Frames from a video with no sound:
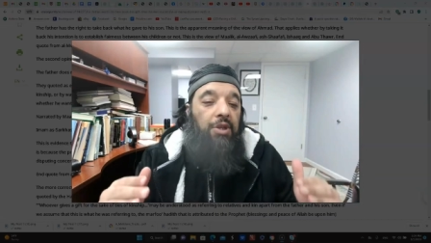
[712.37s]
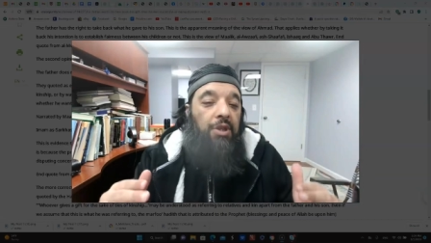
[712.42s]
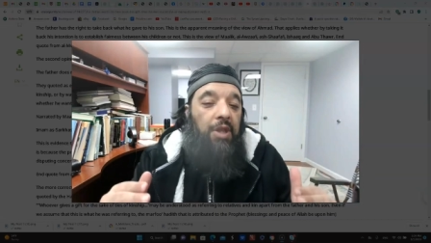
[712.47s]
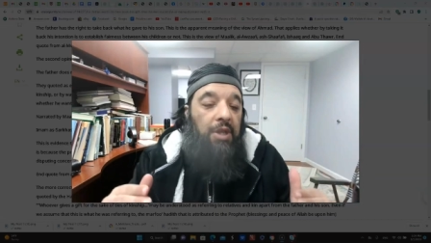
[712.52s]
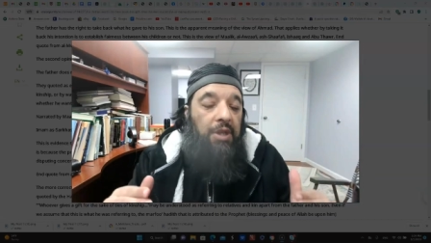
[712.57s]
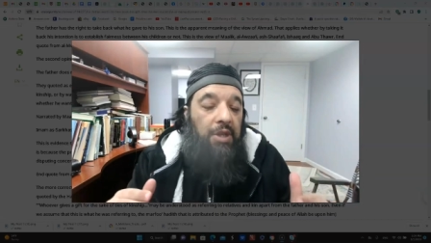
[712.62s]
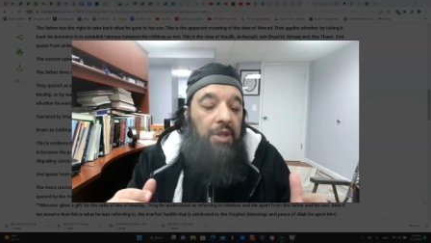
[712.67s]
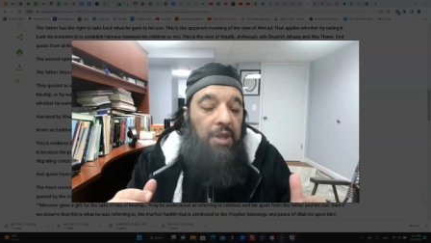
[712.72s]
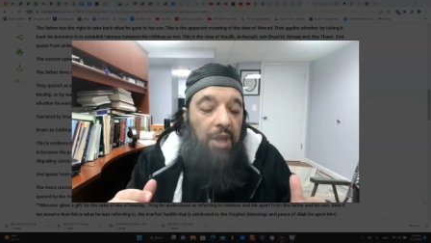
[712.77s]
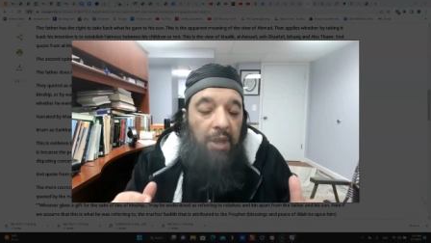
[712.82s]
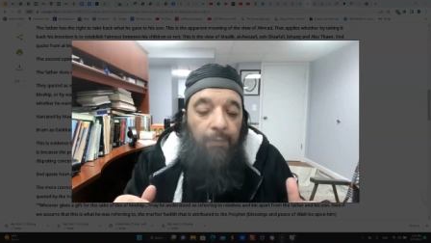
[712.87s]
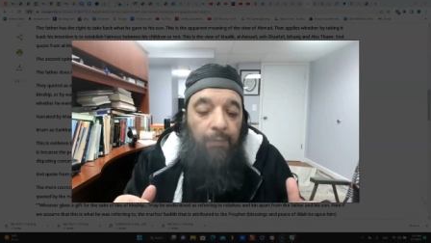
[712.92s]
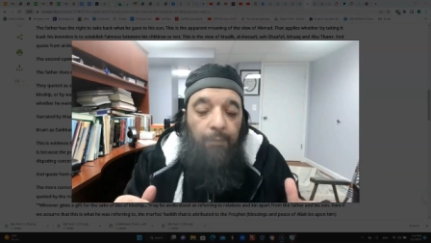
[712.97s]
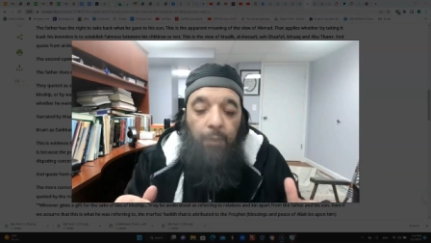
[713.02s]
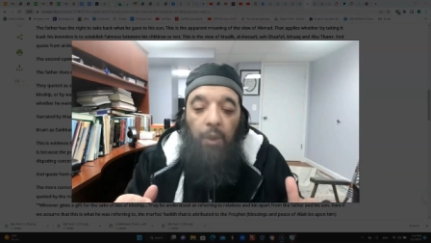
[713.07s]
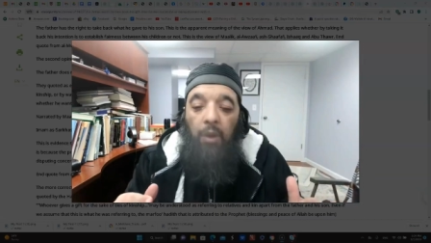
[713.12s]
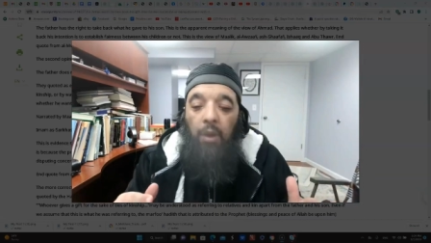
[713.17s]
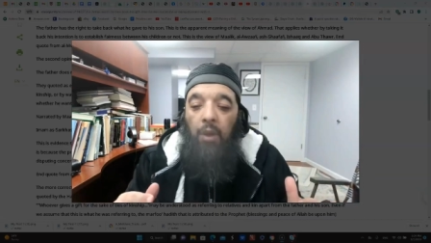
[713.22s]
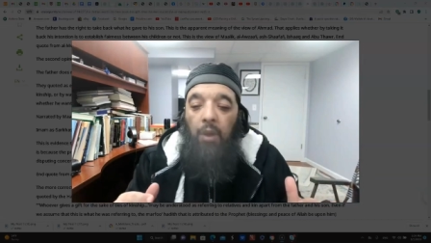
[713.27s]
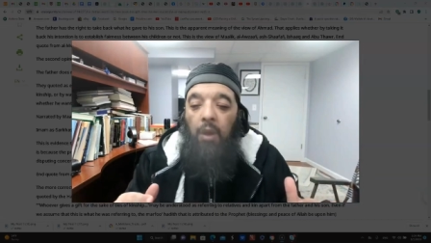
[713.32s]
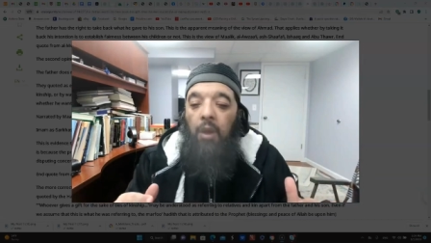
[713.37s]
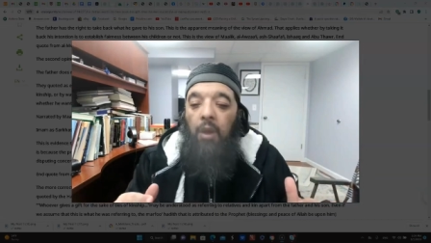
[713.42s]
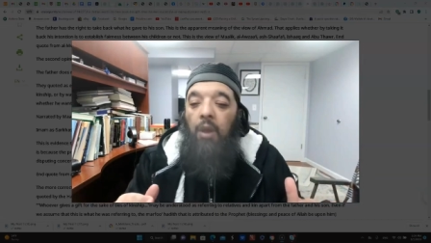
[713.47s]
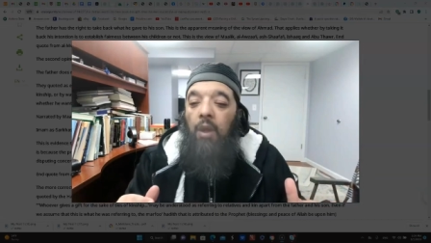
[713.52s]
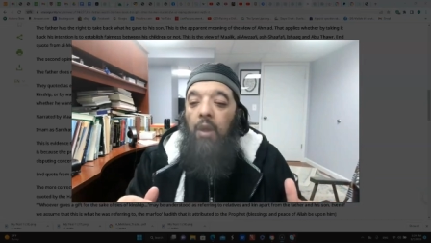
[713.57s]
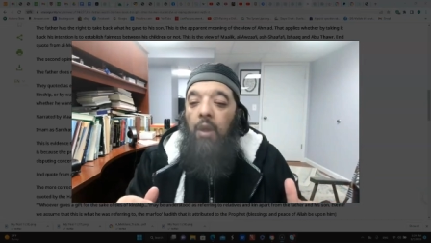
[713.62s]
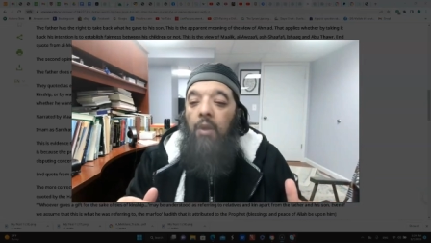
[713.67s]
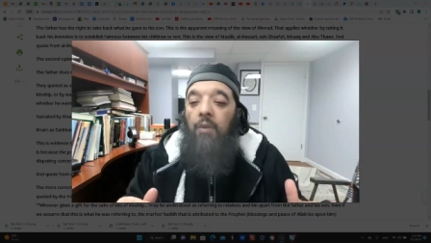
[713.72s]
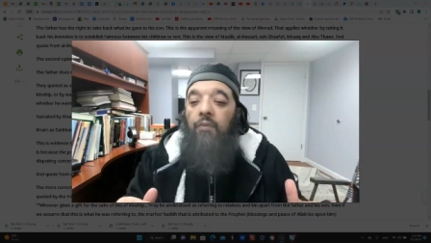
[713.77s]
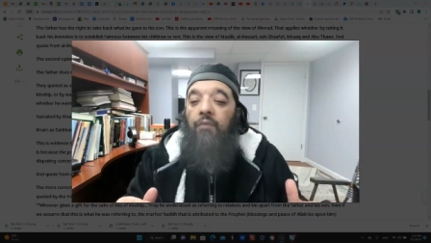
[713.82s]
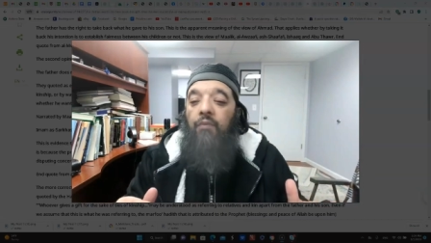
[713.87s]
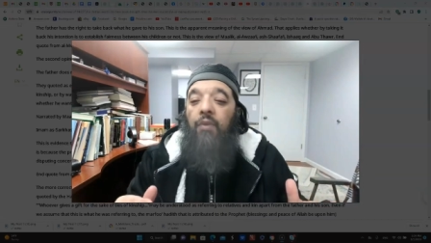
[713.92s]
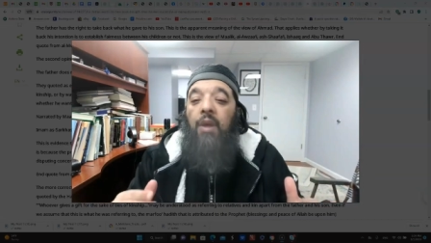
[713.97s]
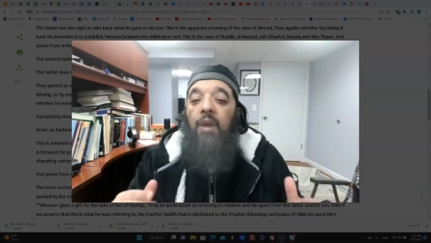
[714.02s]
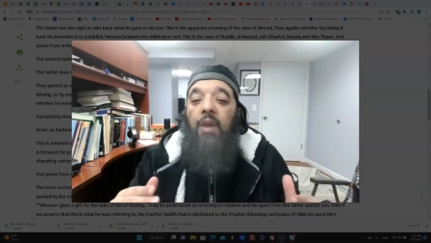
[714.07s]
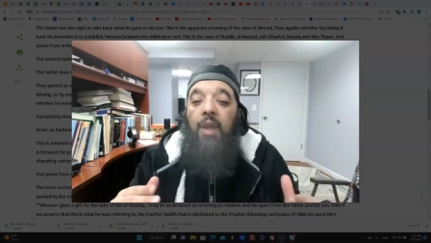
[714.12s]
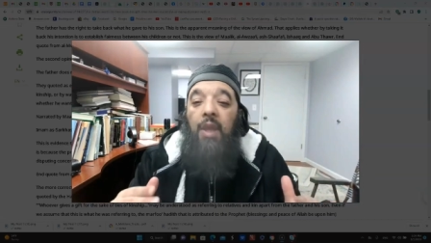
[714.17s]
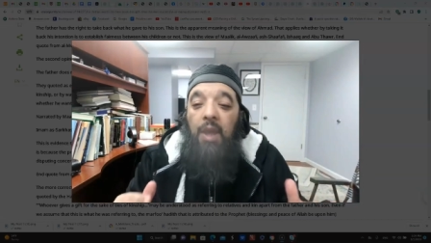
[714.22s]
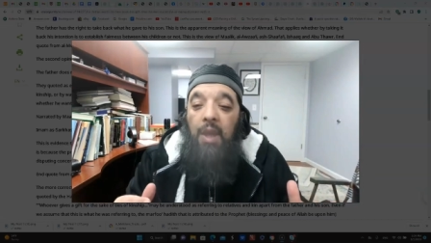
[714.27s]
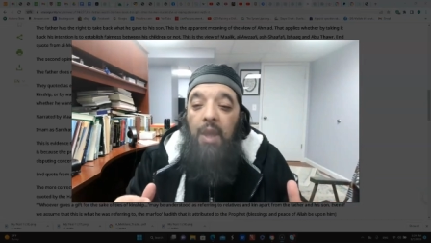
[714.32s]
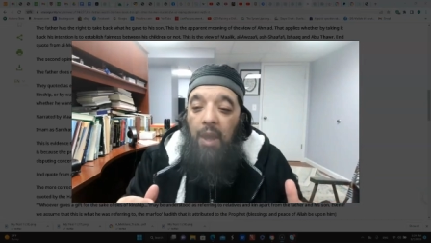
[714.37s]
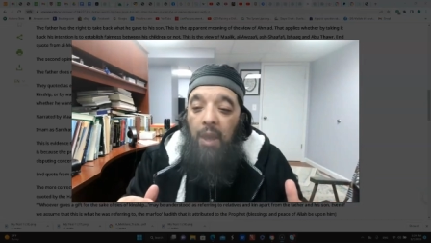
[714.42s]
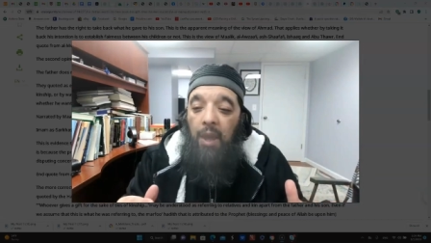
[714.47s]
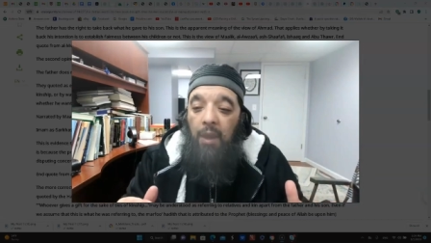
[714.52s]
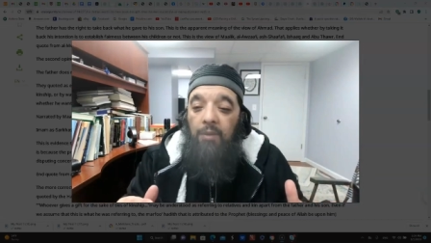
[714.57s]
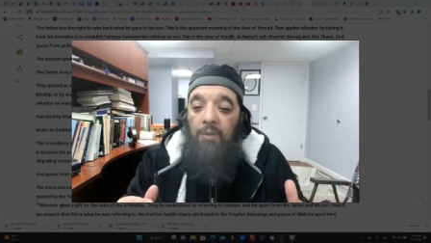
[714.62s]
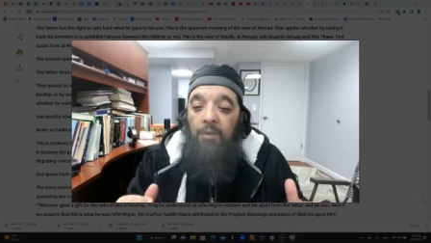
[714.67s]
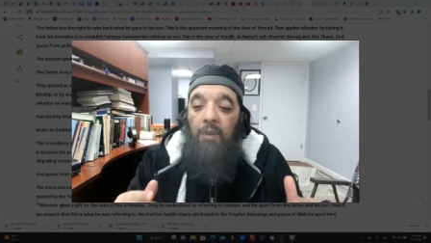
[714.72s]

the deeper faqih,